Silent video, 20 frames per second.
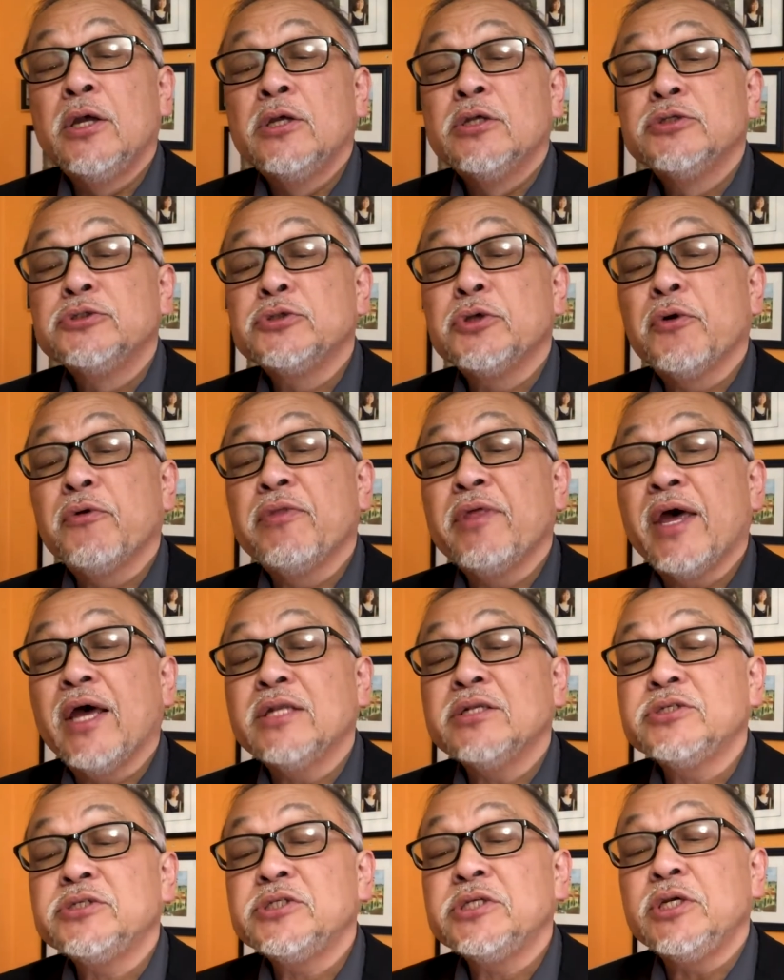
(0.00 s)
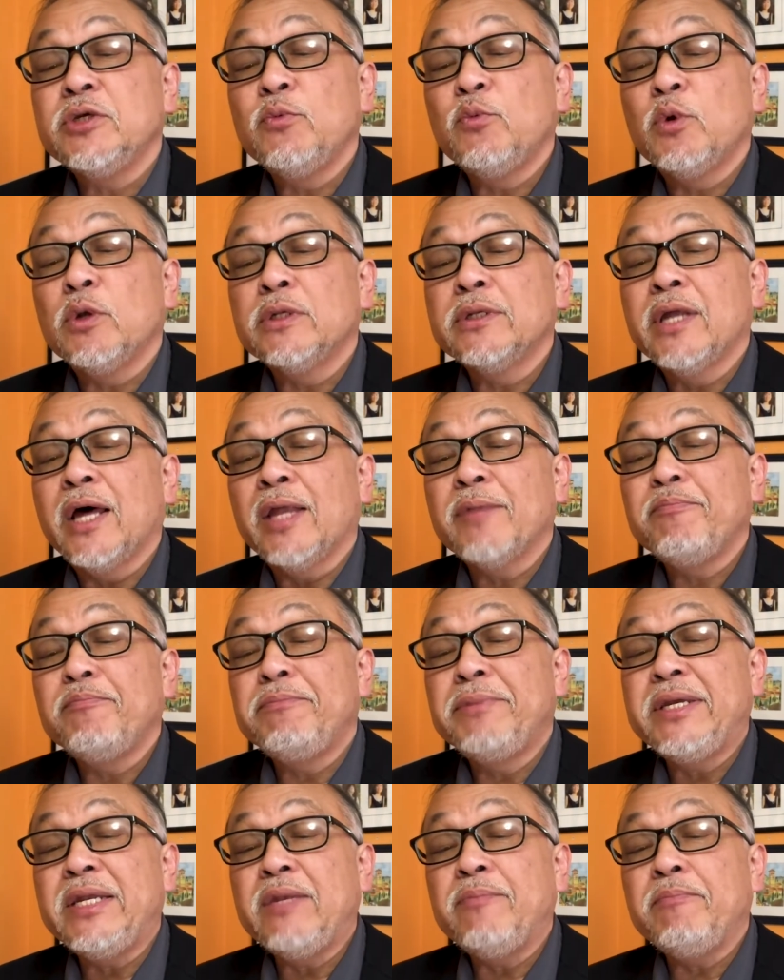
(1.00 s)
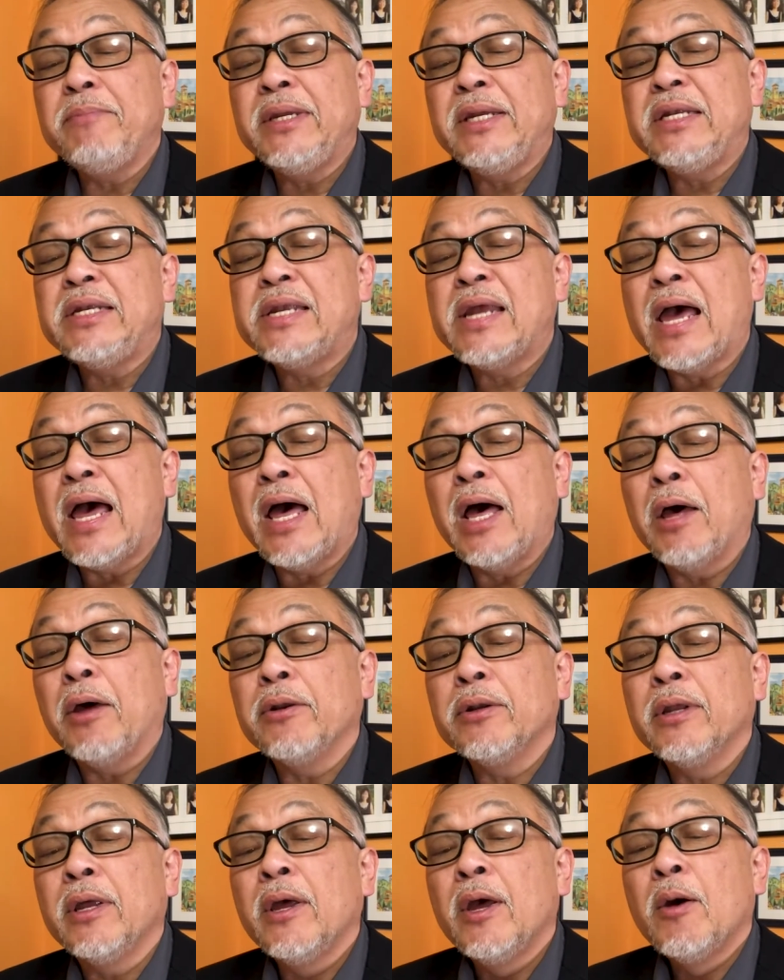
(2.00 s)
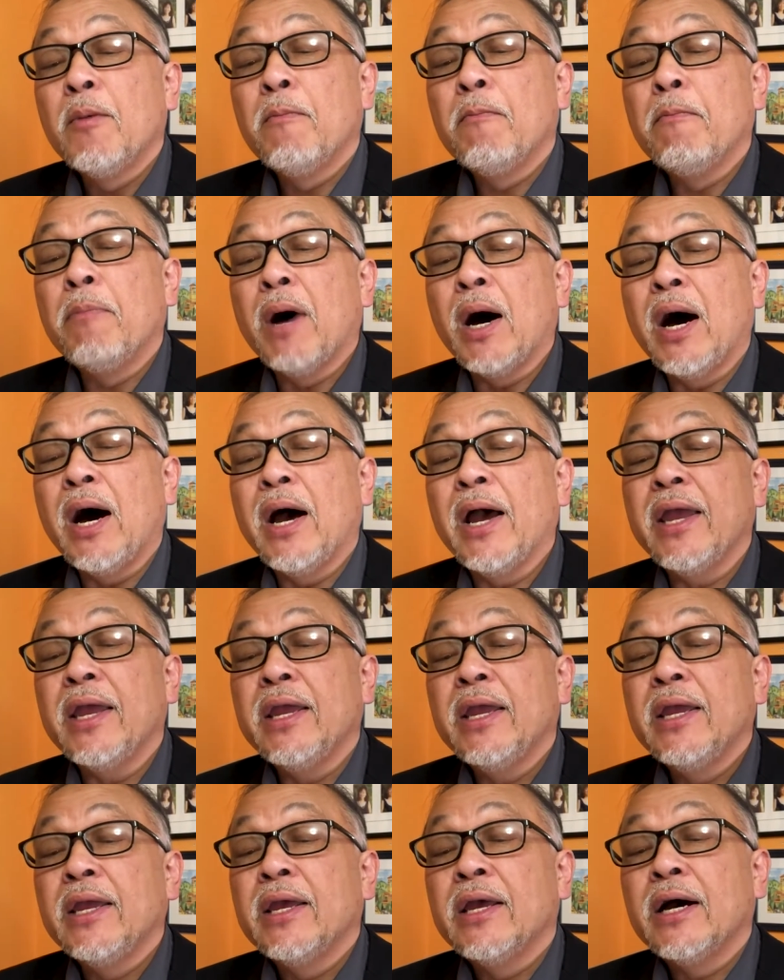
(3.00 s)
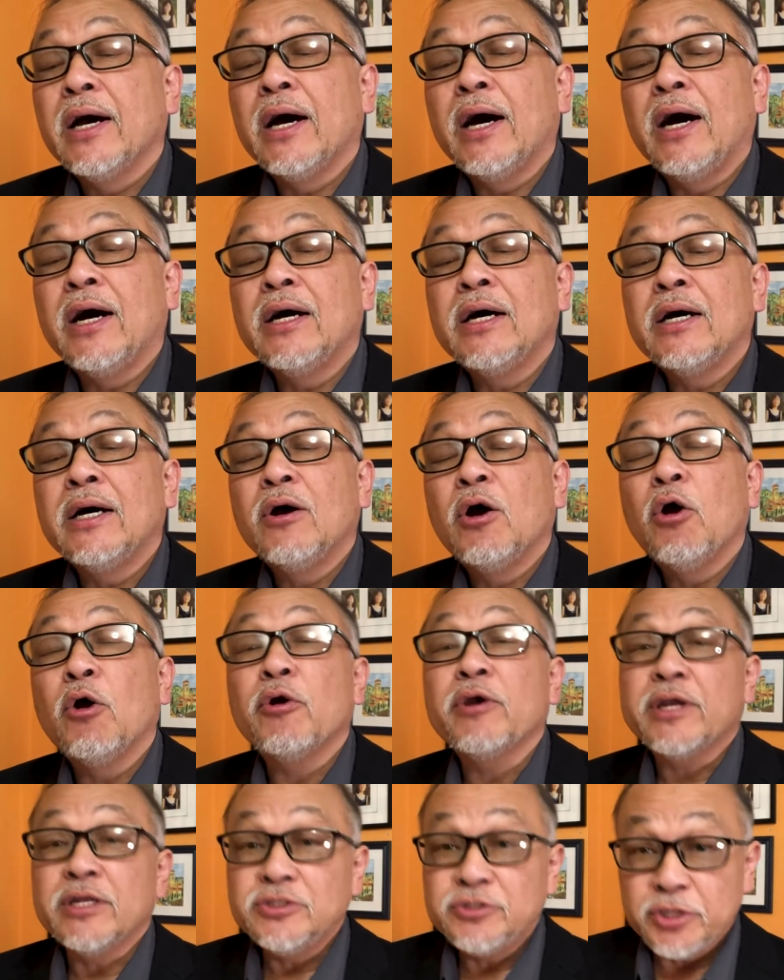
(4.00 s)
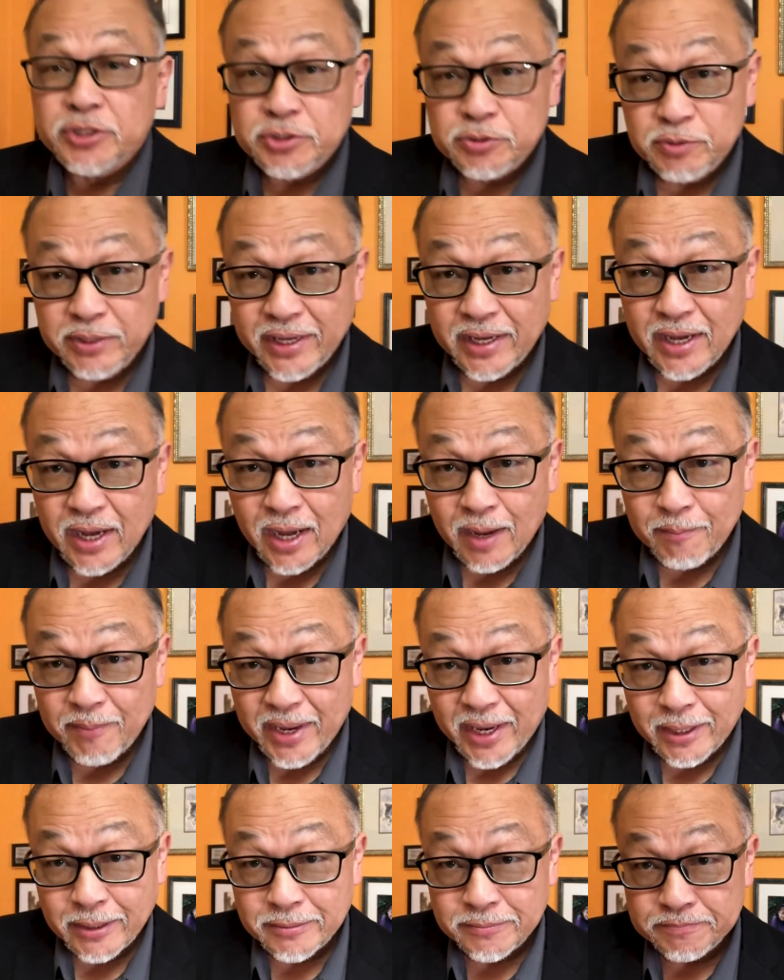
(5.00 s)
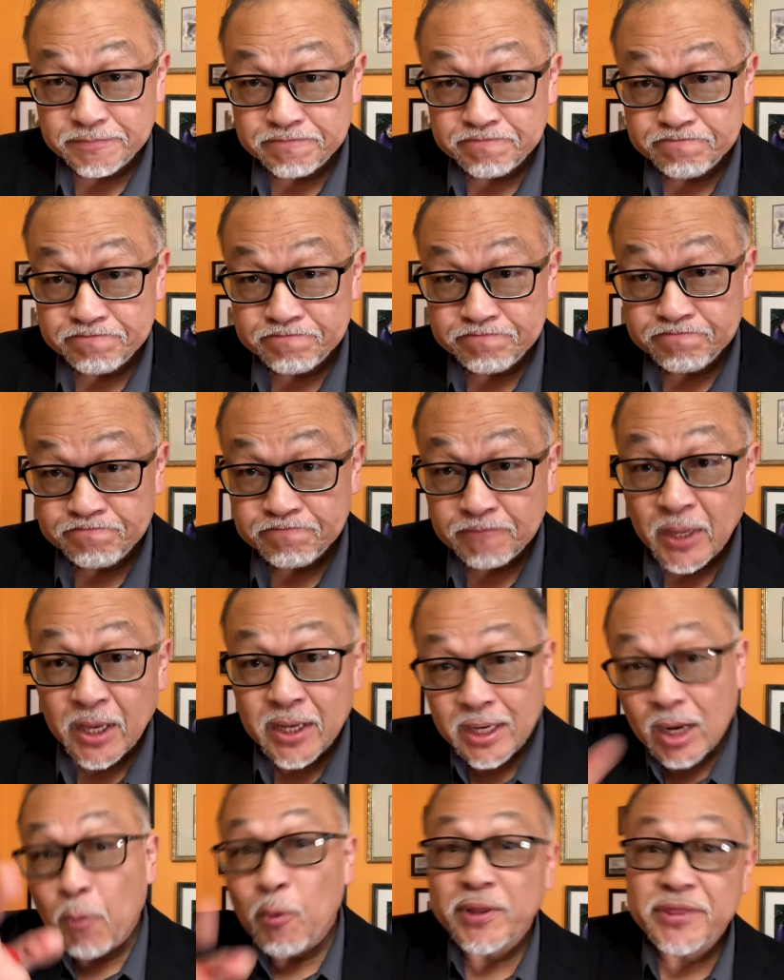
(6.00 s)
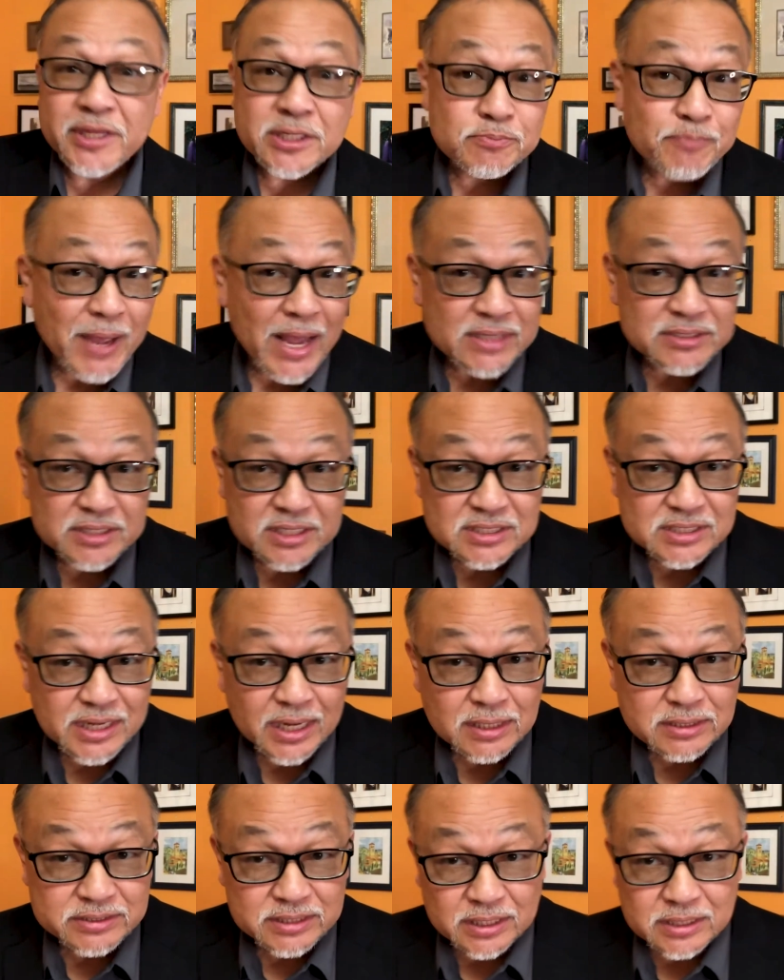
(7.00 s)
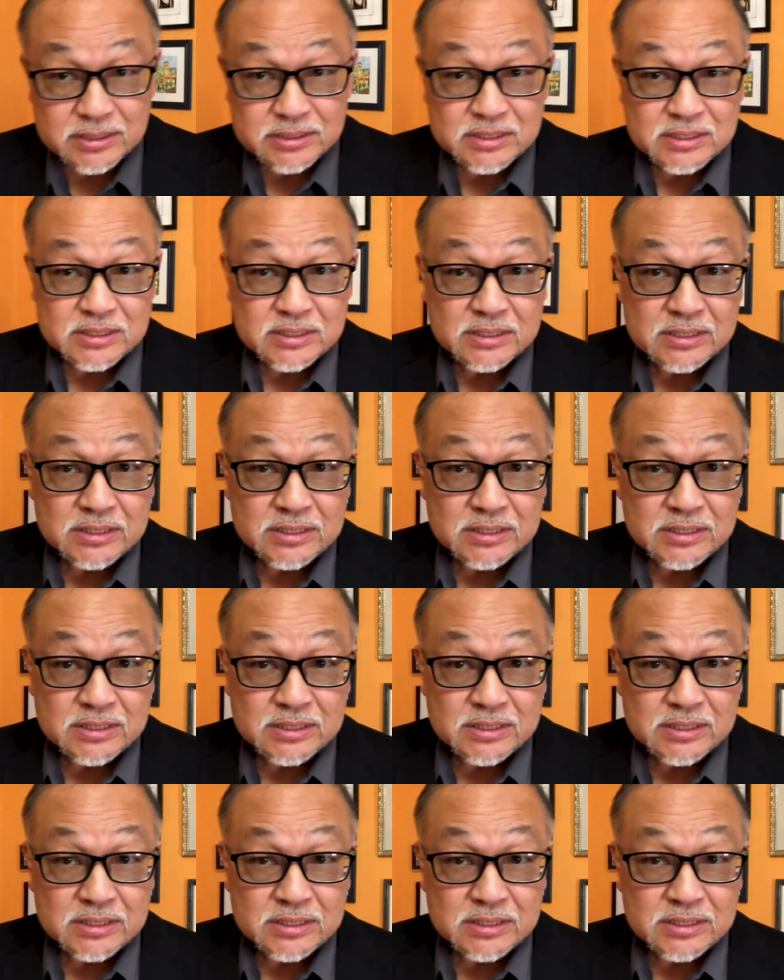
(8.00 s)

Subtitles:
so that she will not beat me down by her continually coming. Now, what this passage tells us